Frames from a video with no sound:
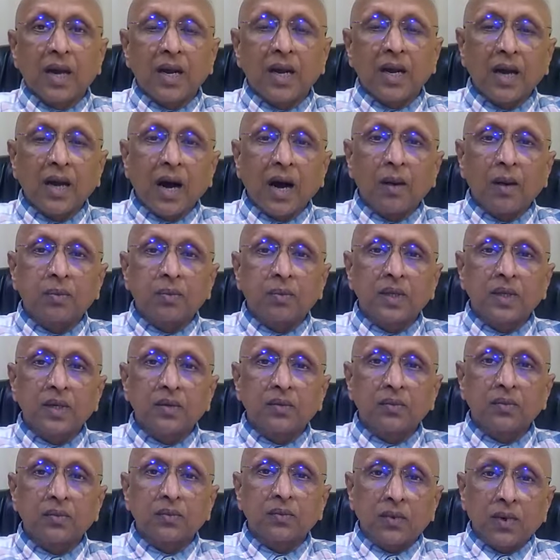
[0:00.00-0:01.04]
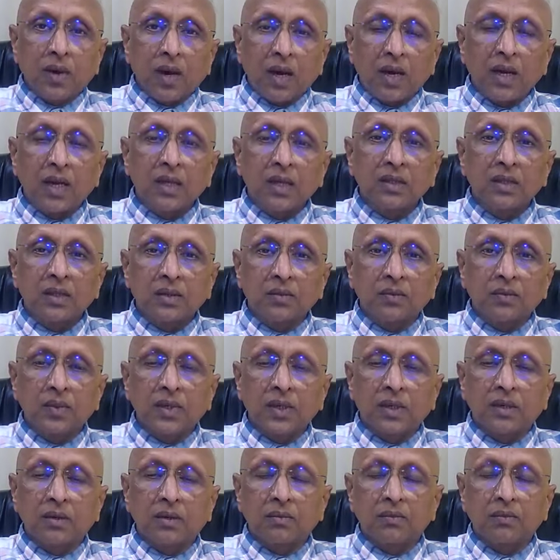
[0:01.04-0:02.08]
And after another
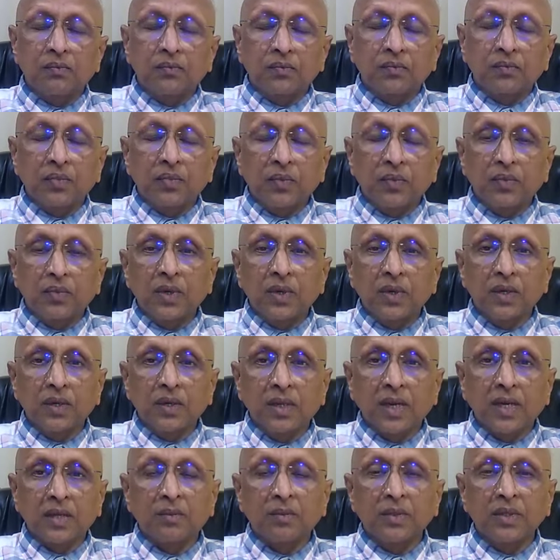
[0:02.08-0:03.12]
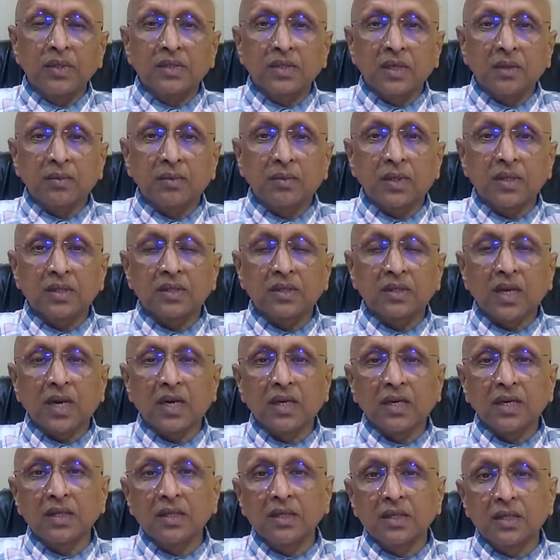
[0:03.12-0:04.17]
week, 15, that means after
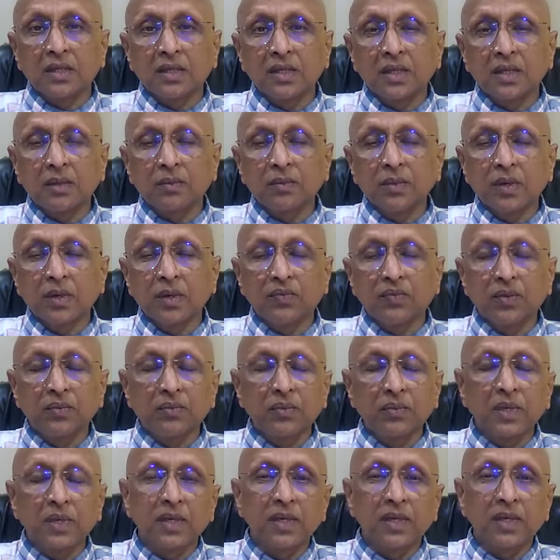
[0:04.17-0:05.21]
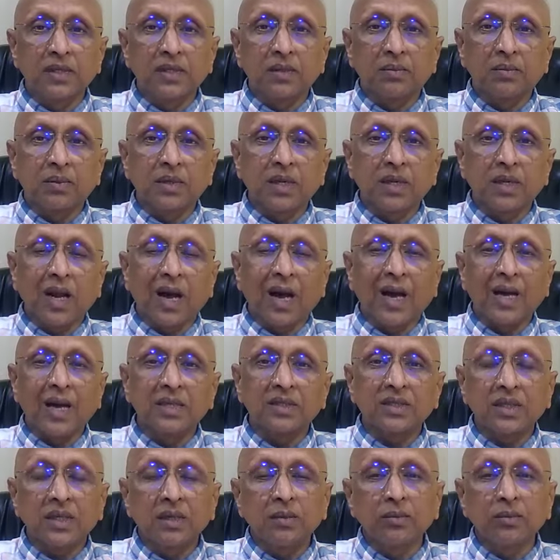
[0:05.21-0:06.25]
starting the treatment, 15 days after, I
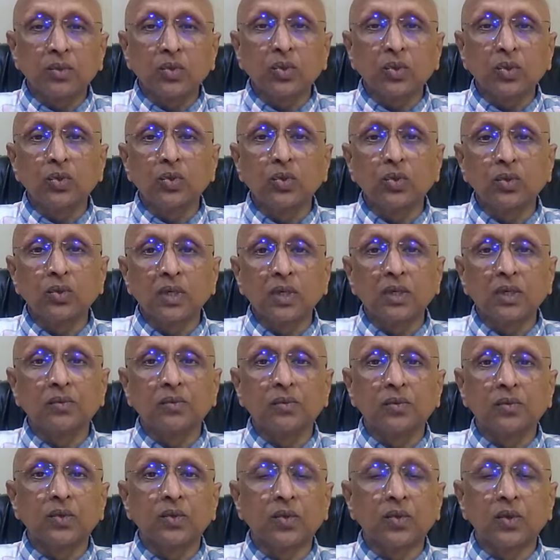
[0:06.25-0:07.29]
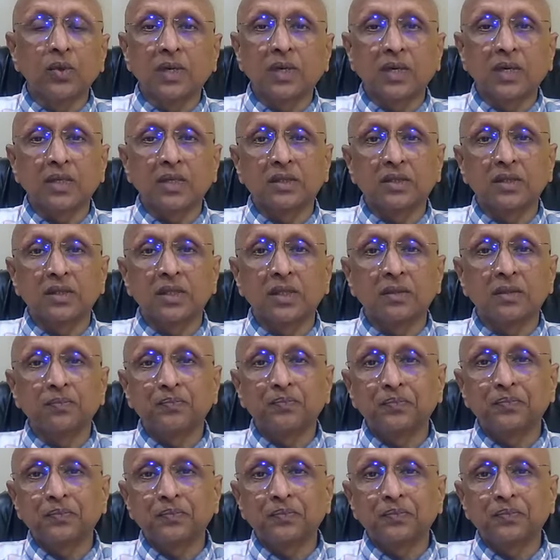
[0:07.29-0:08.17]
asked him to do the uric acid.